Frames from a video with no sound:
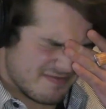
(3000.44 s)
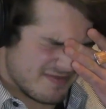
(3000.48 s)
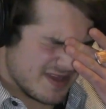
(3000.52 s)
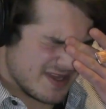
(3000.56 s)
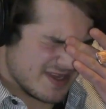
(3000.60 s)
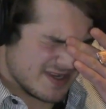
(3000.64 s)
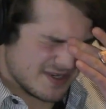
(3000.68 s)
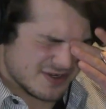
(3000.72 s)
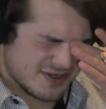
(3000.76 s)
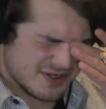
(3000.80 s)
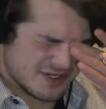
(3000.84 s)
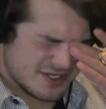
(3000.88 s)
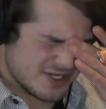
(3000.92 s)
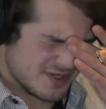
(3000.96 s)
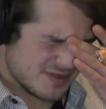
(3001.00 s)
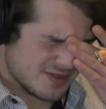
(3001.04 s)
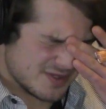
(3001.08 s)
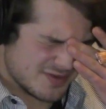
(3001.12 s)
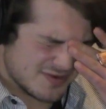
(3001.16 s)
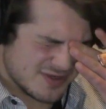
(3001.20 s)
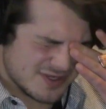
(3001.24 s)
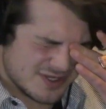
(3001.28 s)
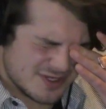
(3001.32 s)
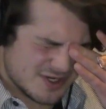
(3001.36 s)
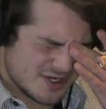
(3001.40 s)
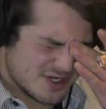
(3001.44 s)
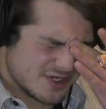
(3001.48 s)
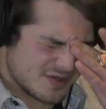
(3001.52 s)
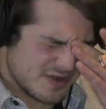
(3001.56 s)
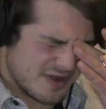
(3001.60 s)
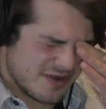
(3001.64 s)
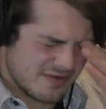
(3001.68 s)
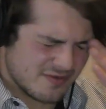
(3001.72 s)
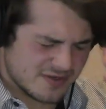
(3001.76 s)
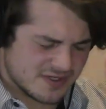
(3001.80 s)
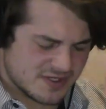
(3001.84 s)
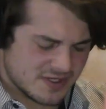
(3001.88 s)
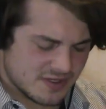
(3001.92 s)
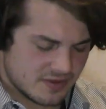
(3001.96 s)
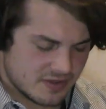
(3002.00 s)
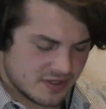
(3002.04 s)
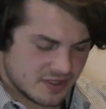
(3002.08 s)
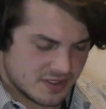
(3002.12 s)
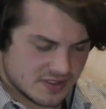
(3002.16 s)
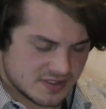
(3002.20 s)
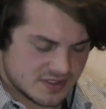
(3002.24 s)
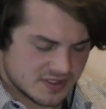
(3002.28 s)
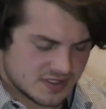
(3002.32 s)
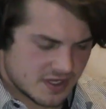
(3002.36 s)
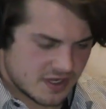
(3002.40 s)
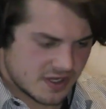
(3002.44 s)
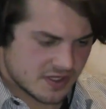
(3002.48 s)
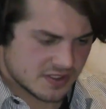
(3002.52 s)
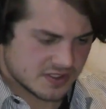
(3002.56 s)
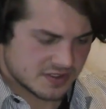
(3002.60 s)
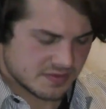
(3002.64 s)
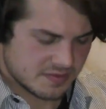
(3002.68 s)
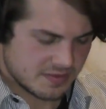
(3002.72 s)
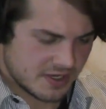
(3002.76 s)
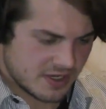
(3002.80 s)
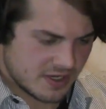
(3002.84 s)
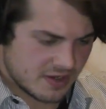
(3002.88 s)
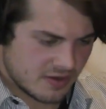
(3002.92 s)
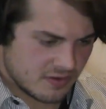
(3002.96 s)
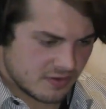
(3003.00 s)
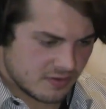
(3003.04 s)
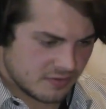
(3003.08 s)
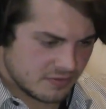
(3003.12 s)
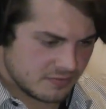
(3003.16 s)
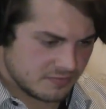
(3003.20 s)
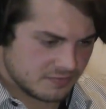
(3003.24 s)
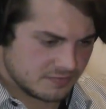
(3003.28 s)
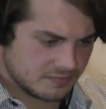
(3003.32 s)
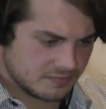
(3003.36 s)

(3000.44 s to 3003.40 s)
internships research about resilience talks about